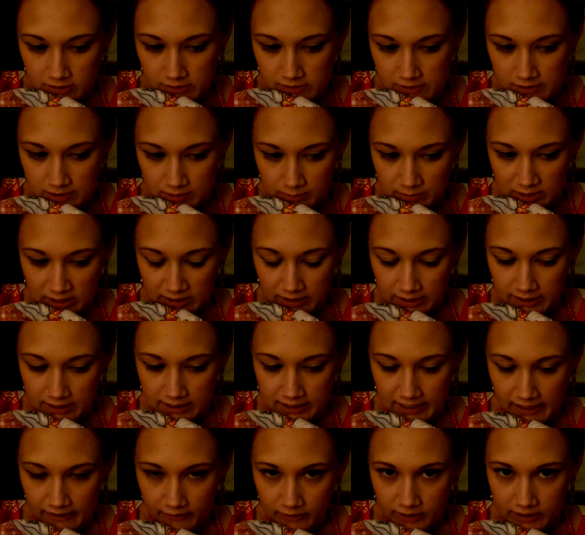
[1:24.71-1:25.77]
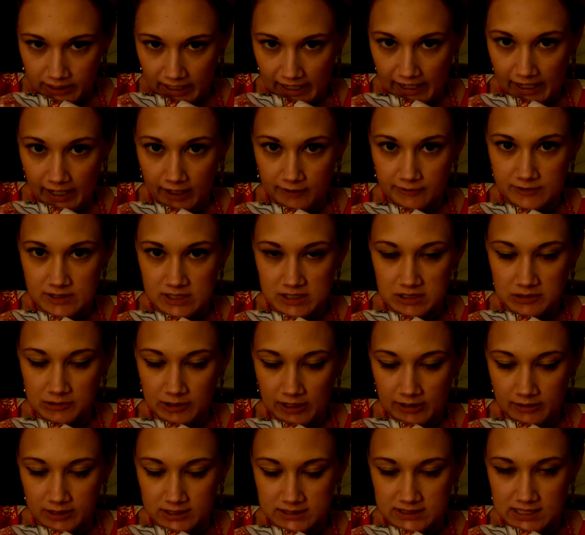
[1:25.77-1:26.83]
should be like an hour and a half to two
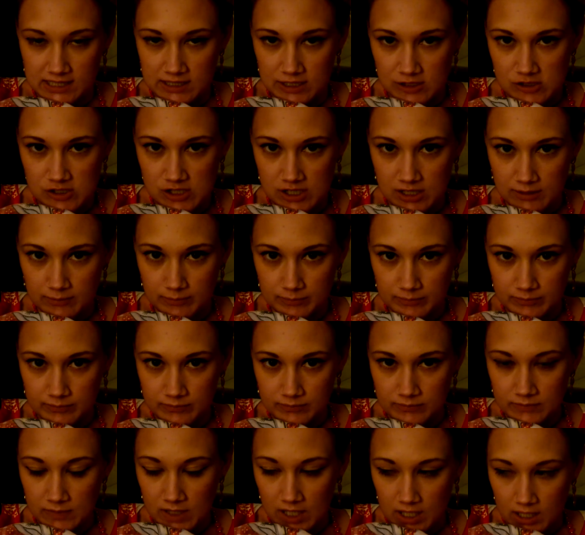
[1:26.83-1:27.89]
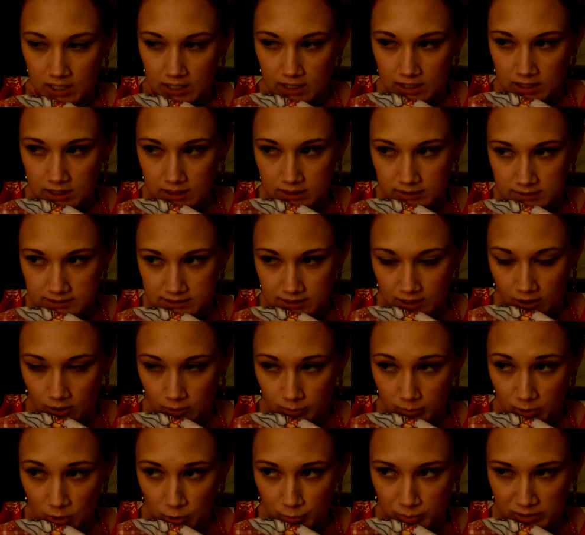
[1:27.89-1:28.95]
hours at the gym. So
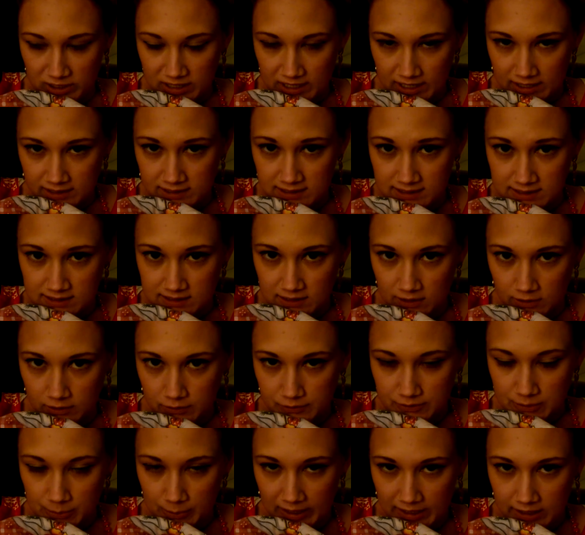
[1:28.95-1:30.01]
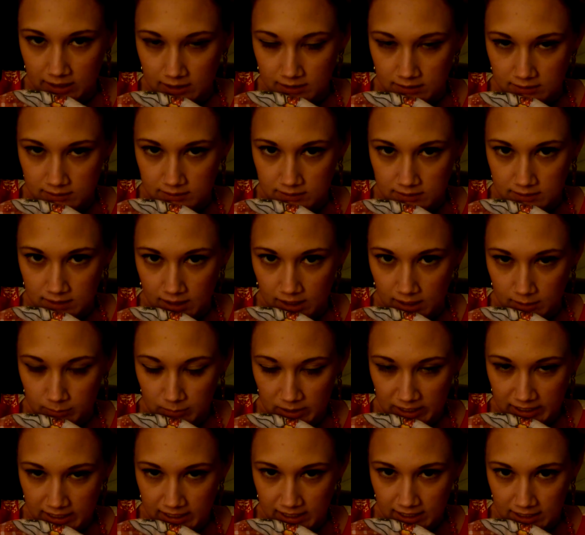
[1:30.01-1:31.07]
I'm hoping that I still lose weight on
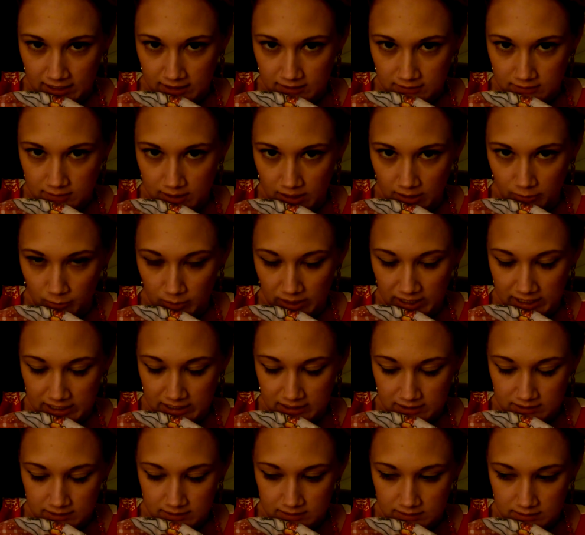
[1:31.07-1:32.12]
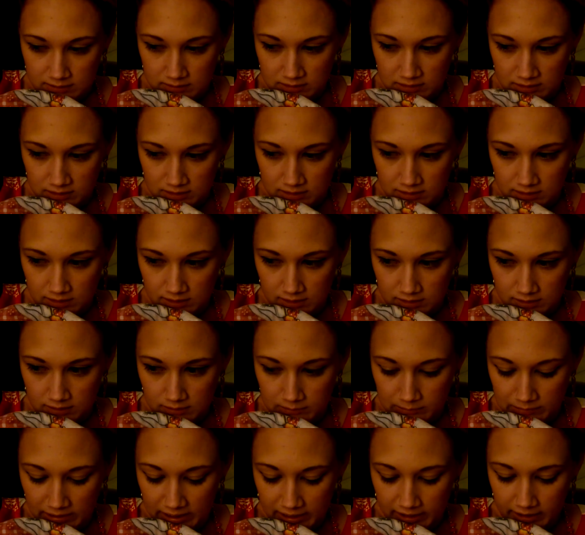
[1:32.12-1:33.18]
Monday at weigh-in.
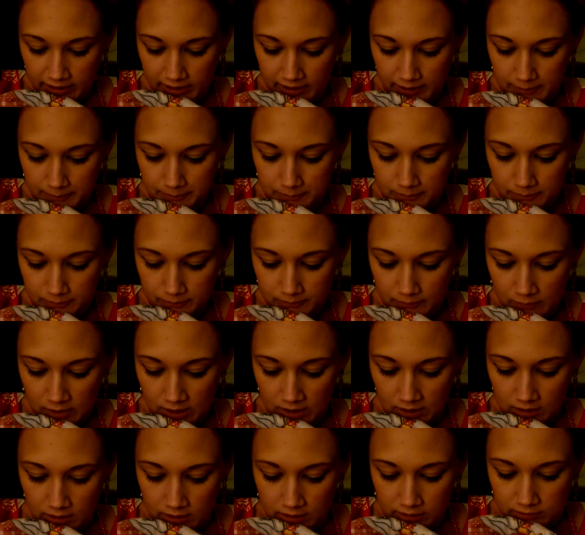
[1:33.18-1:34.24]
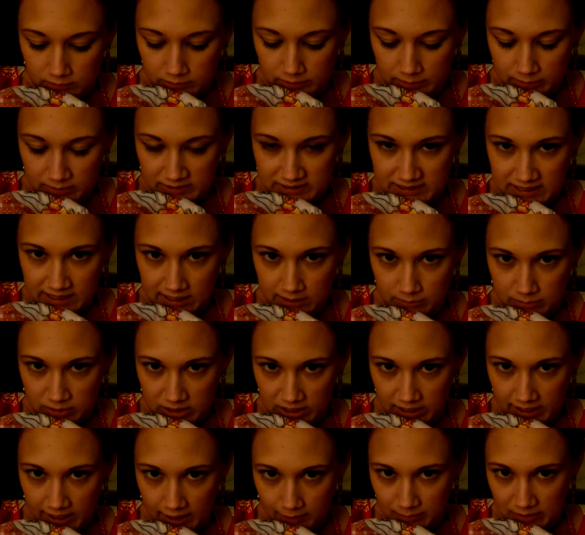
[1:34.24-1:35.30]
But um, we will see. I'm
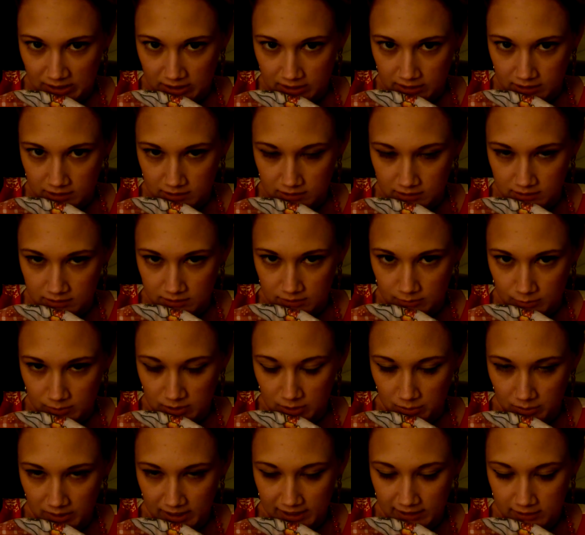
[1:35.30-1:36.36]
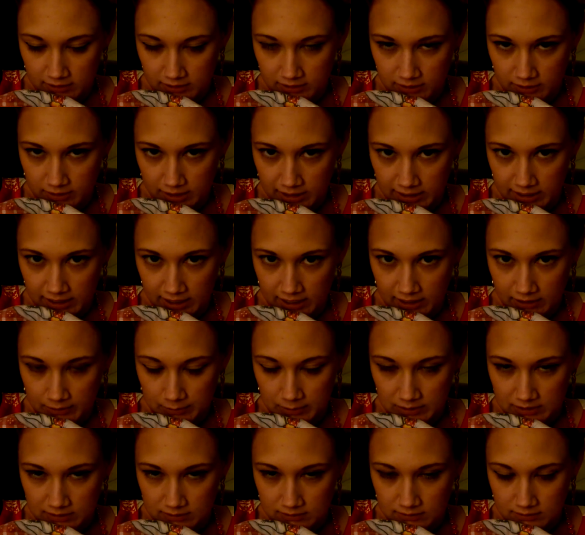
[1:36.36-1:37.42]
pretty happy with the way I look right now
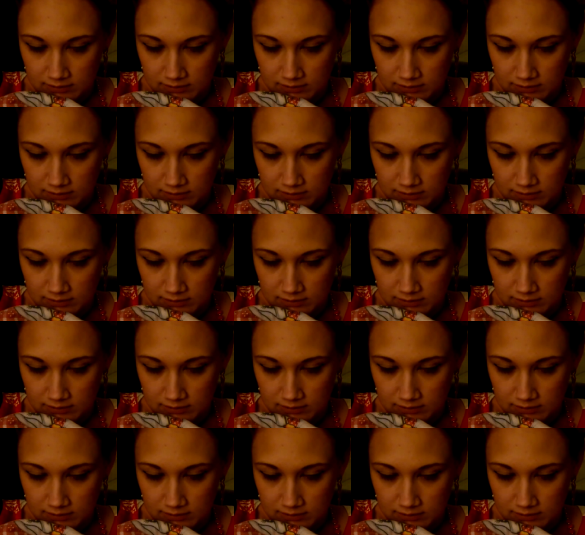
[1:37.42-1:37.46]
and